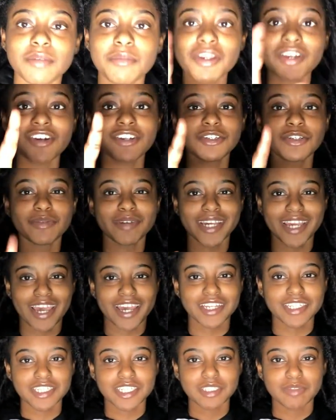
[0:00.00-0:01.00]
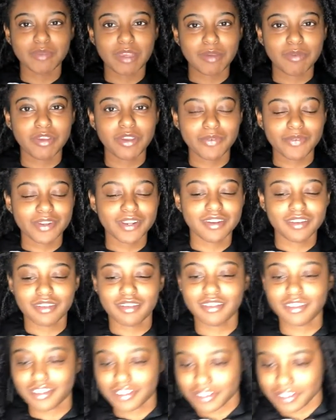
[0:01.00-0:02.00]
Let me go do my edges. Maybe it wouldn't
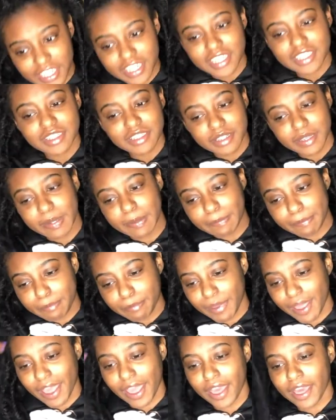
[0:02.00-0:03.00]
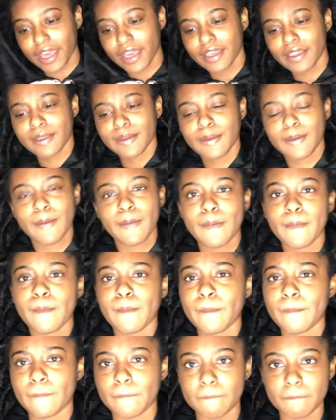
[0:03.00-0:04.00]
look, it doesn't look bad,
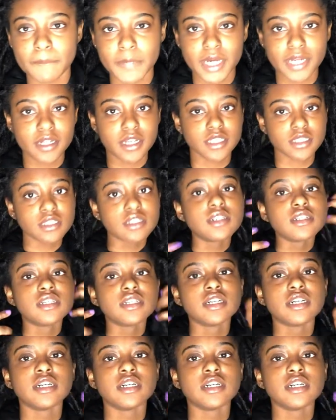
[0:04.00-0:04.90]
but it doesn't look